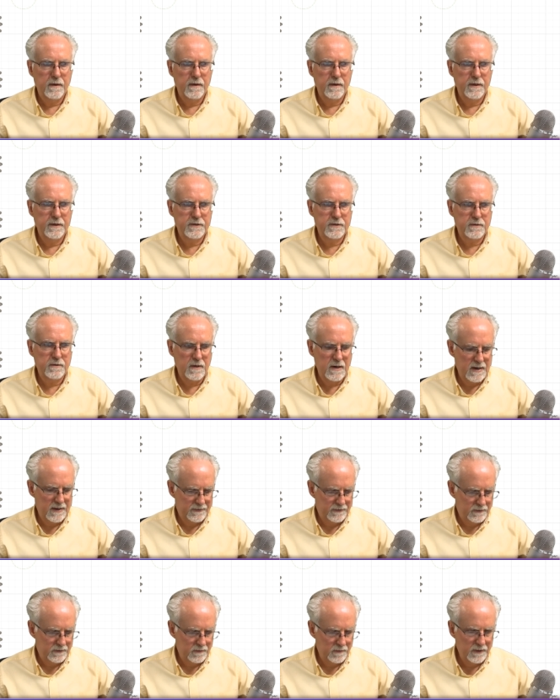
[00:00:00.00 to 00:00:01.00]
Let's try
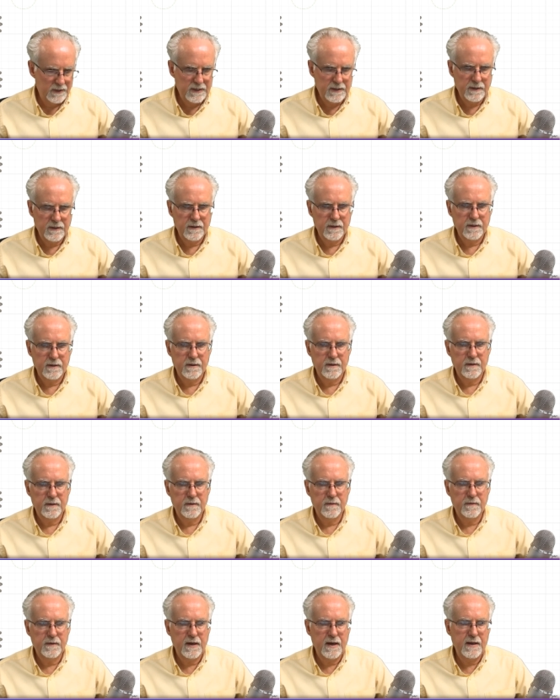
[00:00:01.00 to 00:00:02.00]
3.
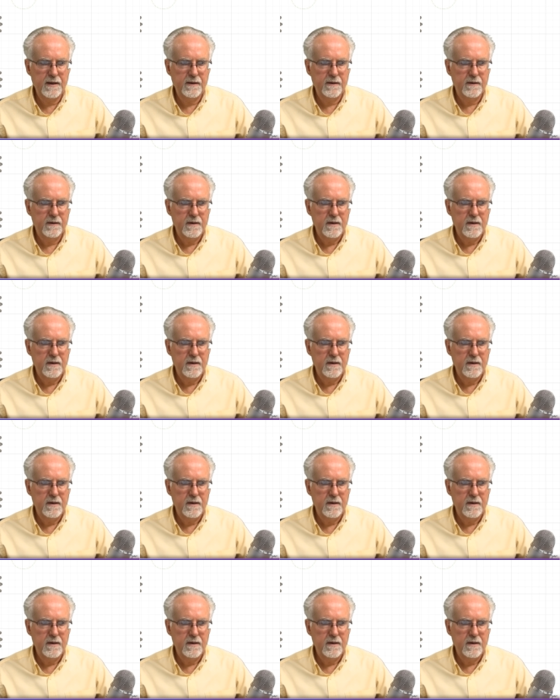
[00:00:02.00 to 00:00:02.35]
Okay.